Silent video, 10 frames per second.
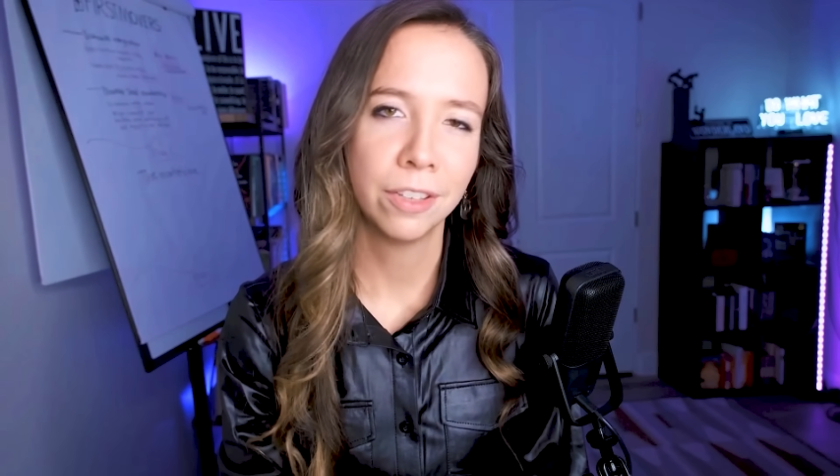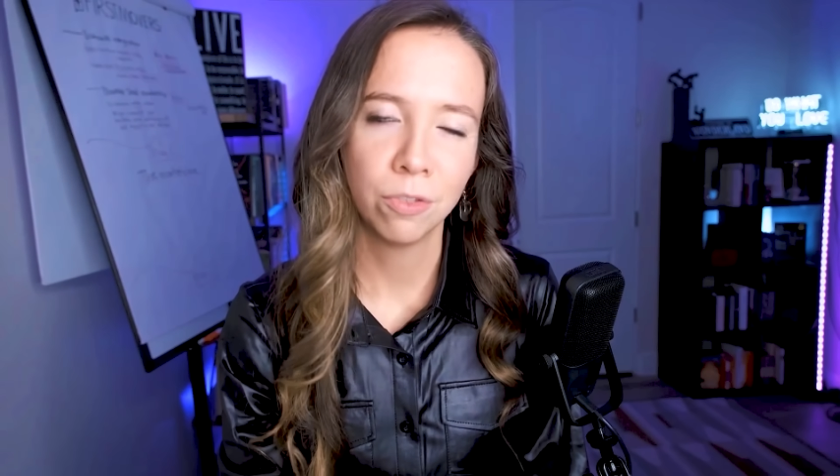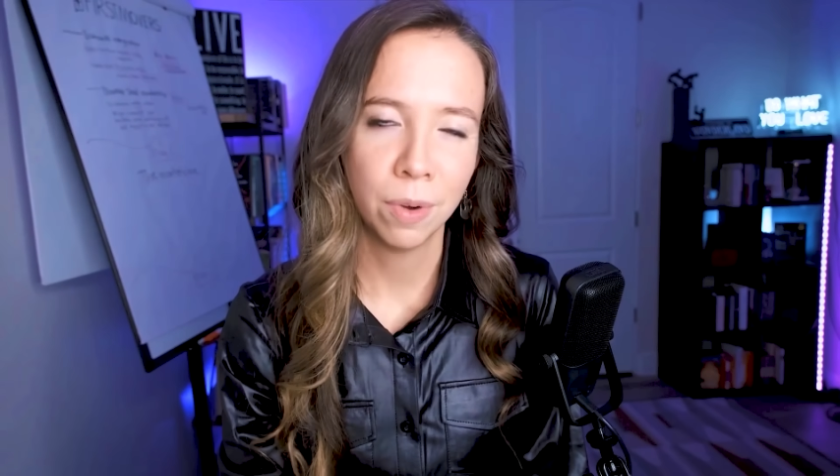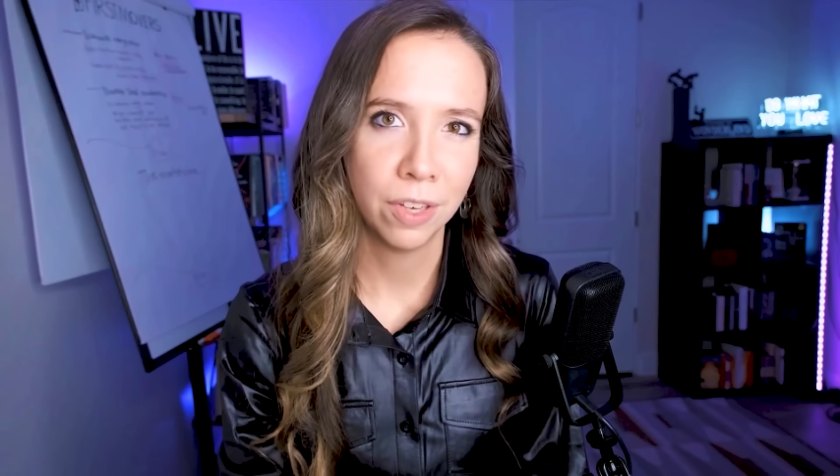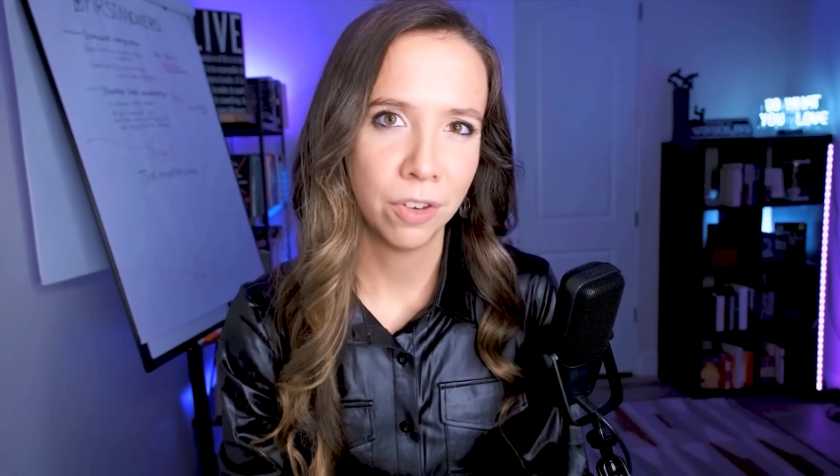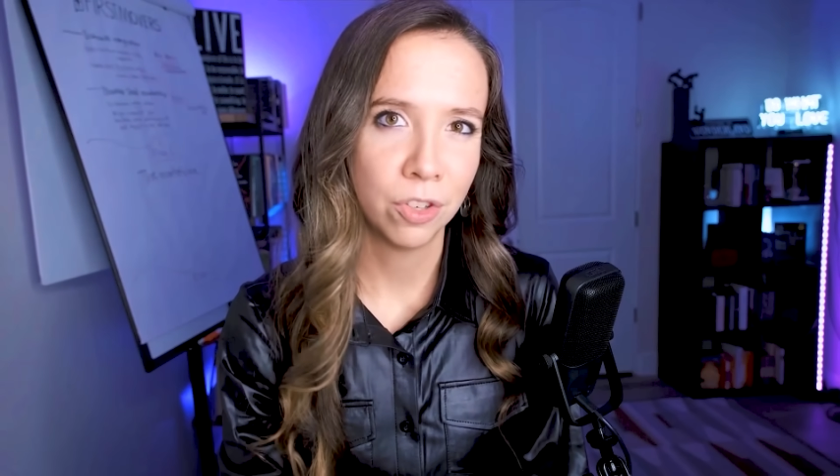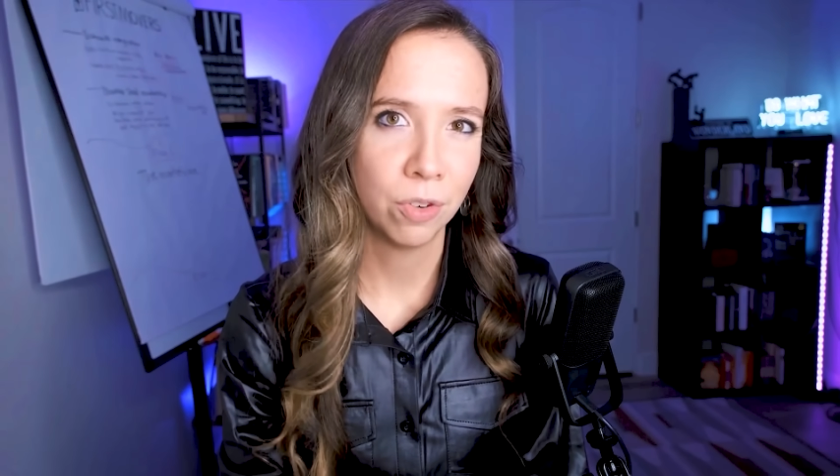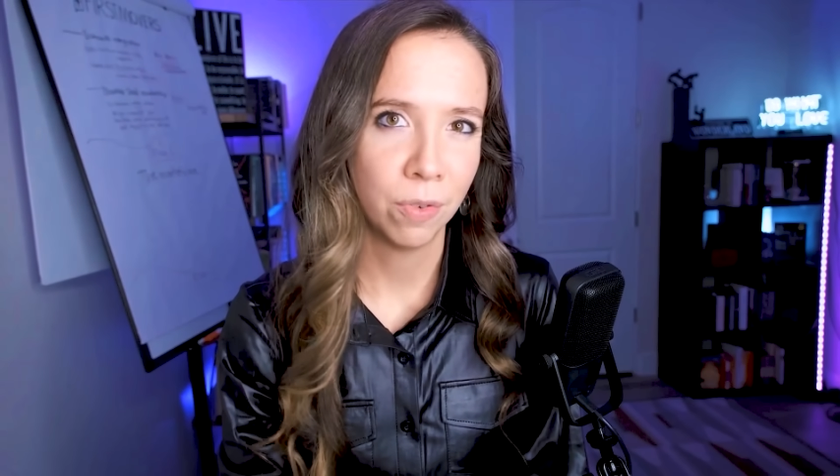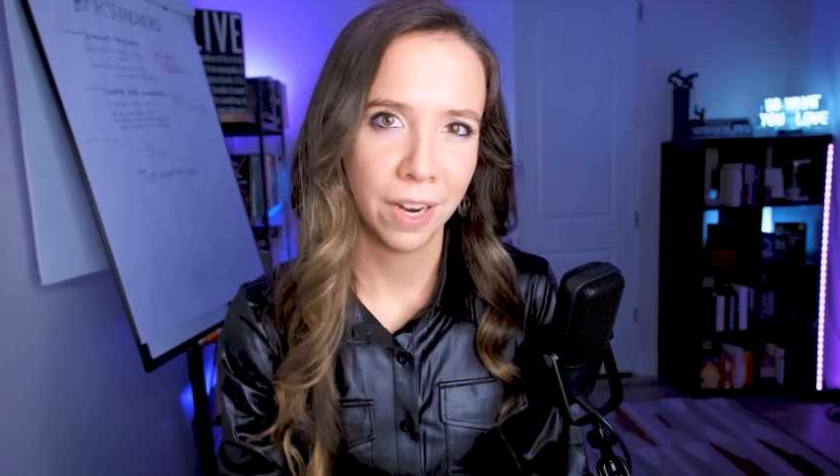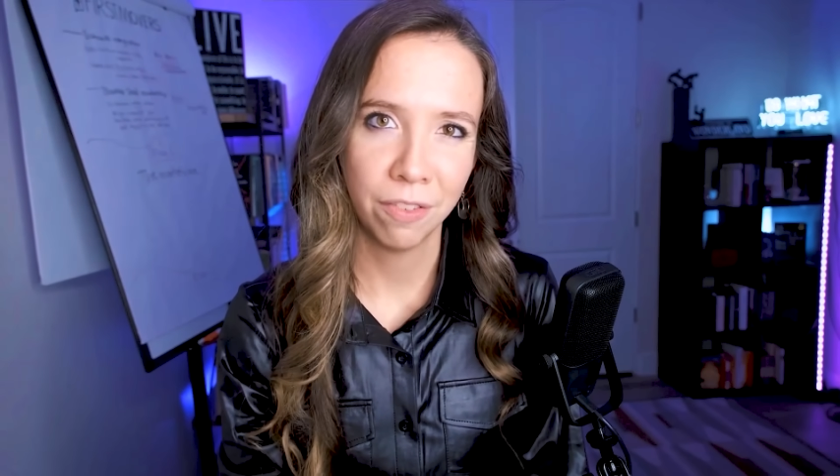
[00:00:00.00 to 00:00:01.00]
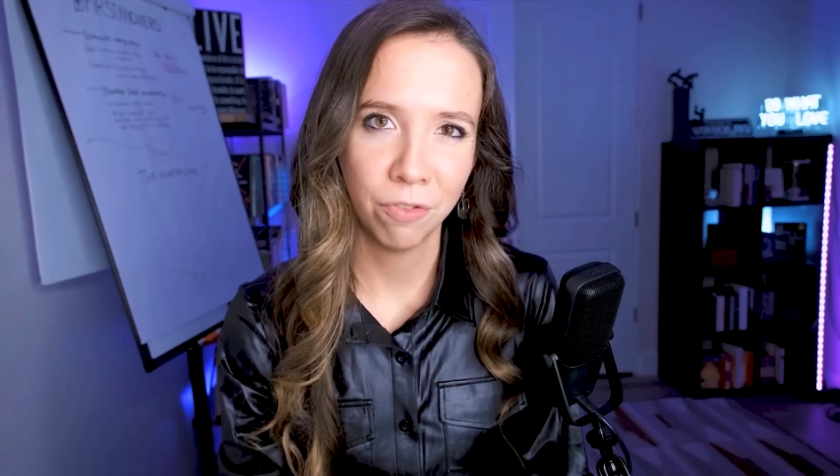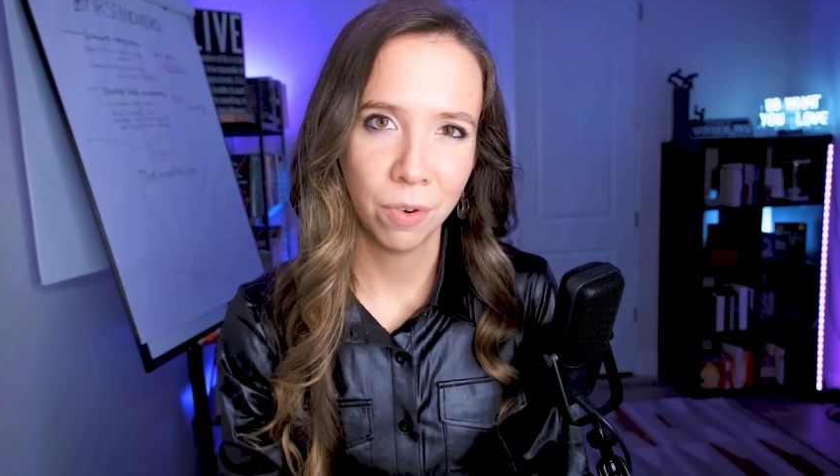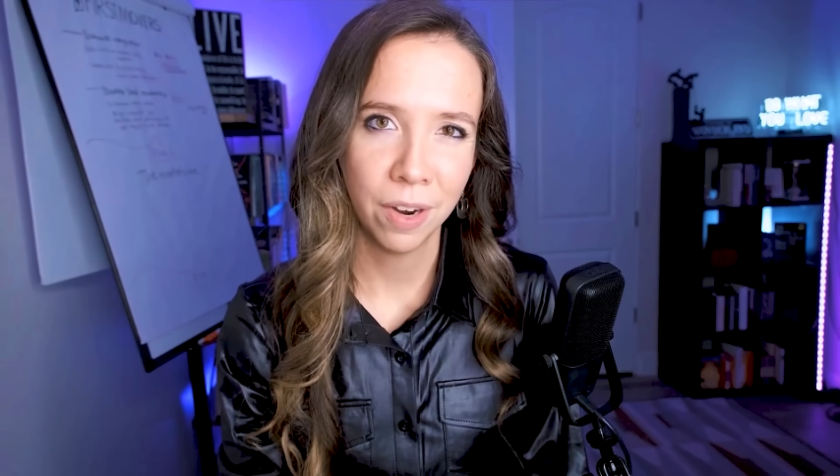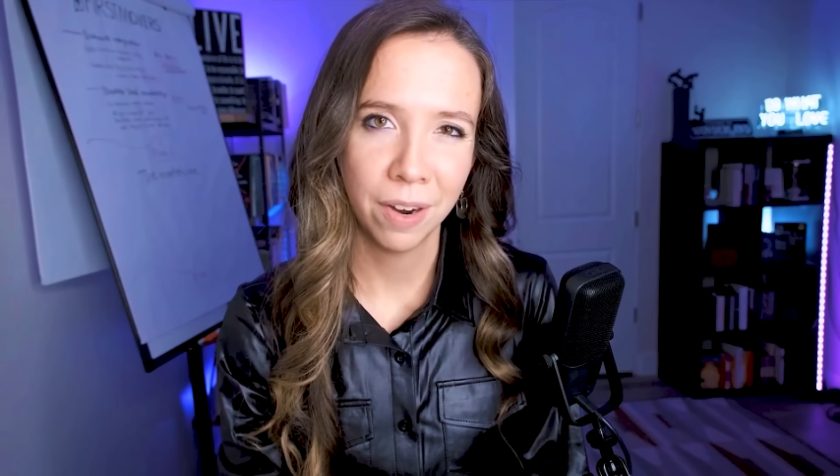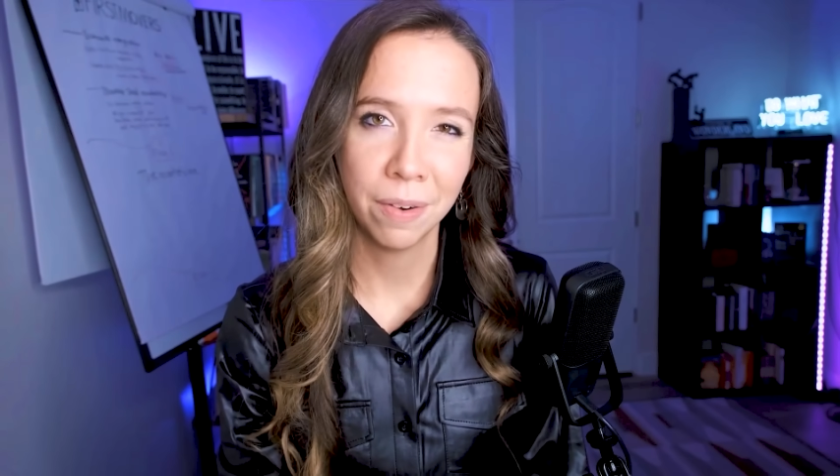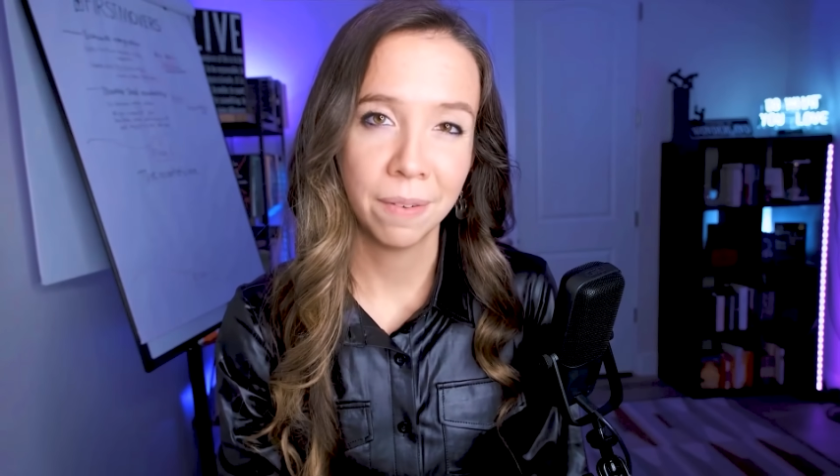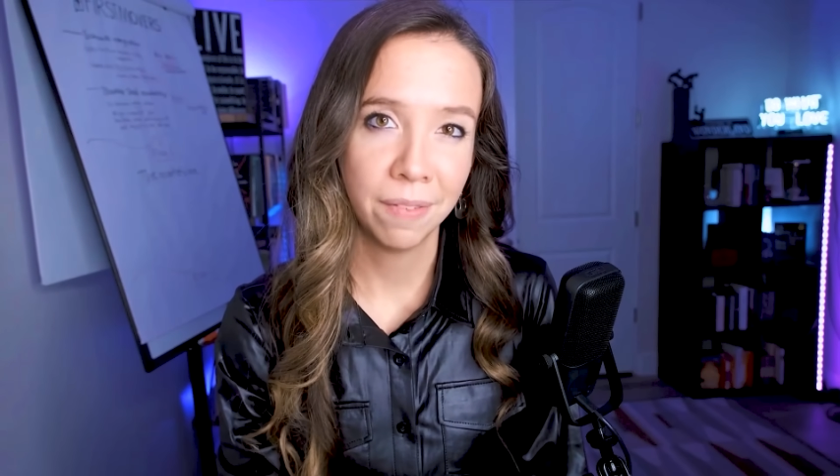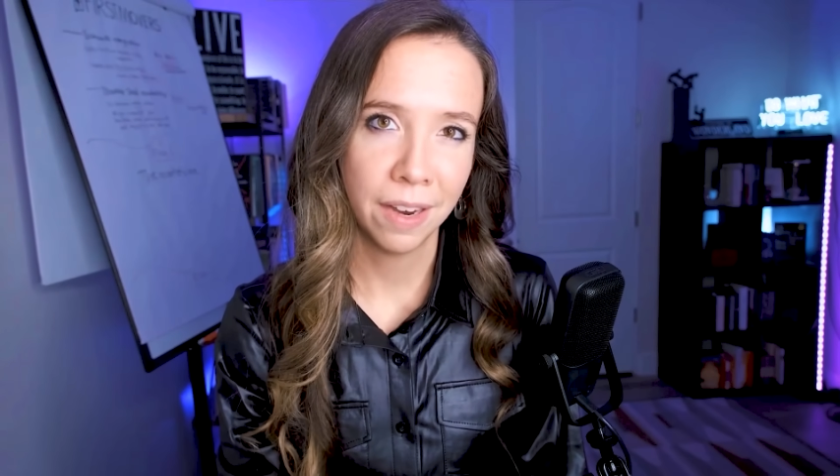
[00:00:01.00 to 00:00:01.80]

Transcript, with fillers: it's whether you're ready for it.